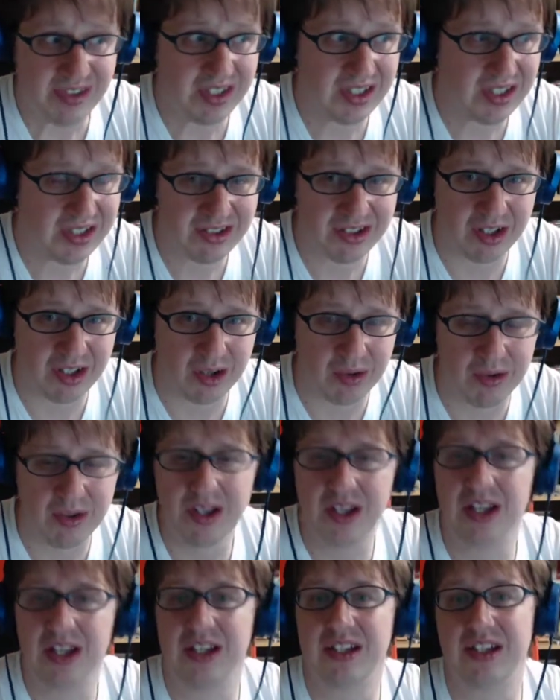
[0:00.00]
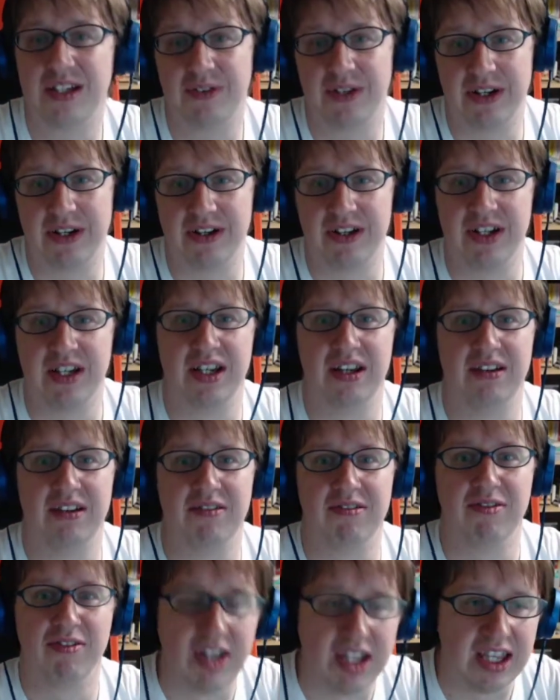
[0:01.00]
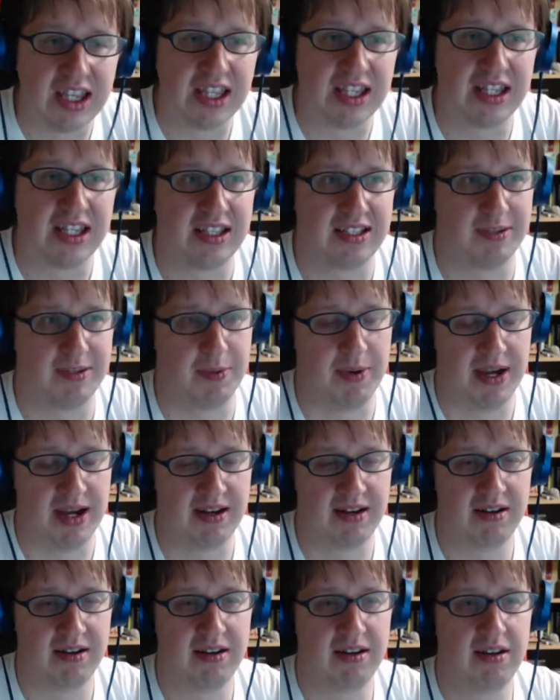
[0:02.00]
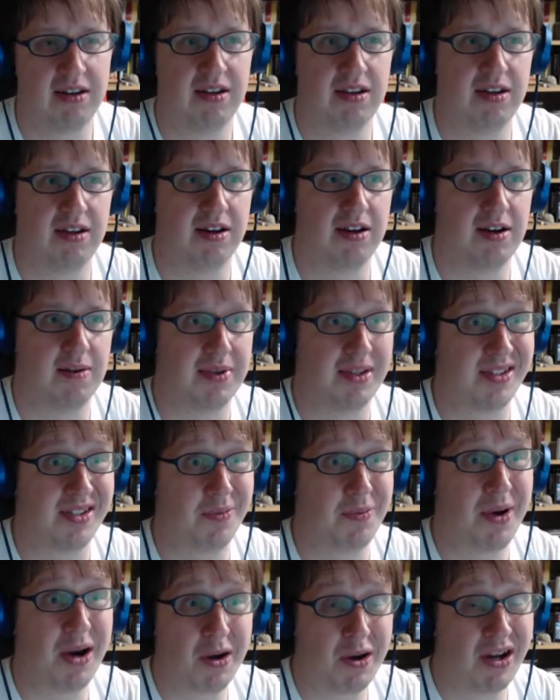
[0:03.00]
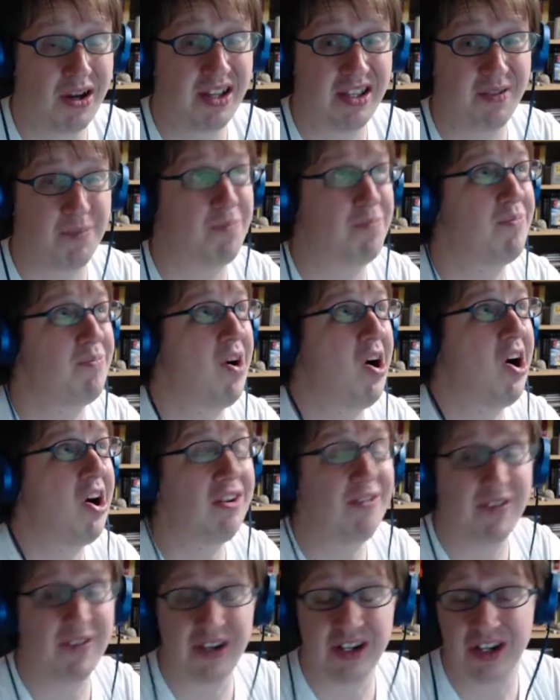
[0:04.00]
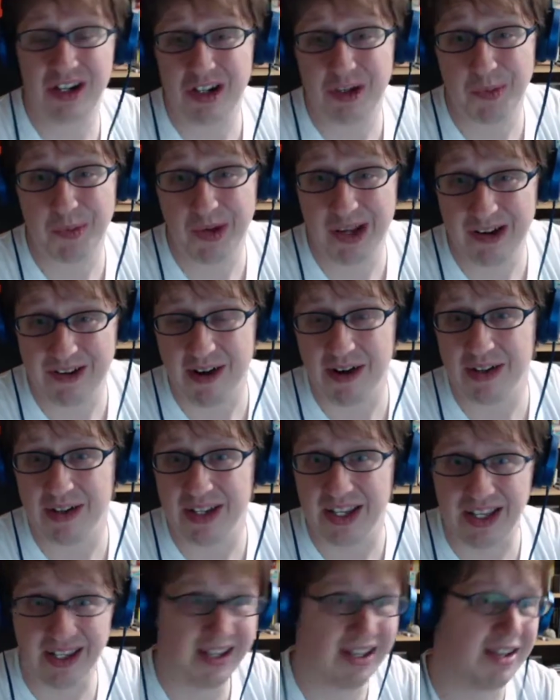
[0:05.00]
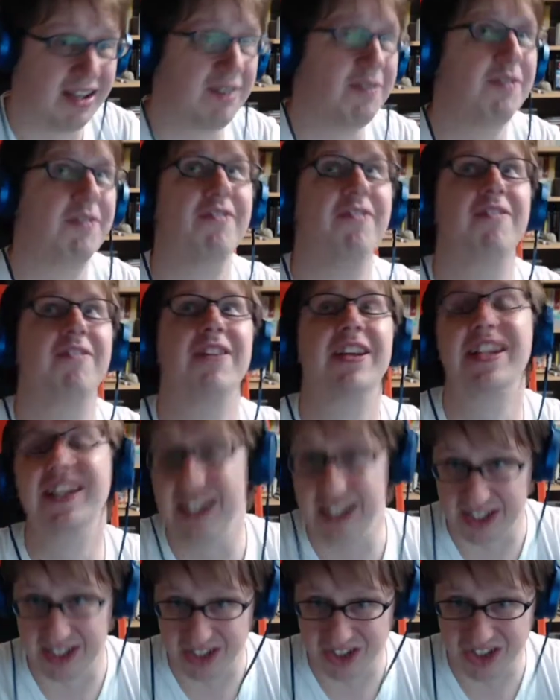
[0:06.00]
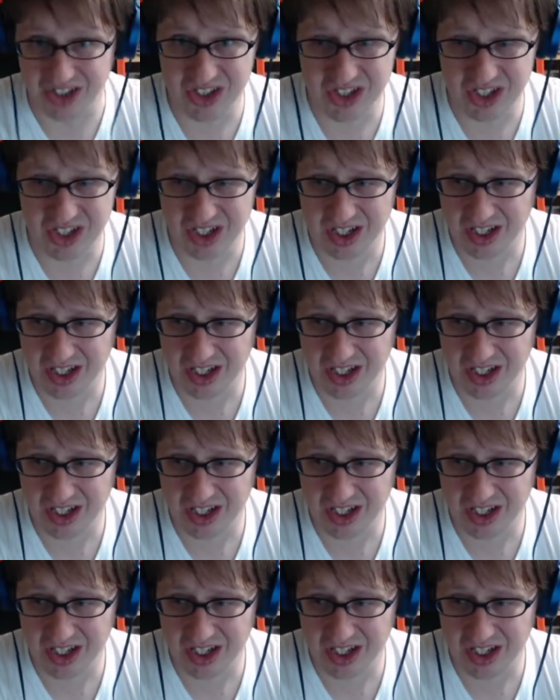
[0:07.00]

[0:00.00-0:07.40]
So Teferi really needs a ban. It's a hard fucking card to play around in vintage.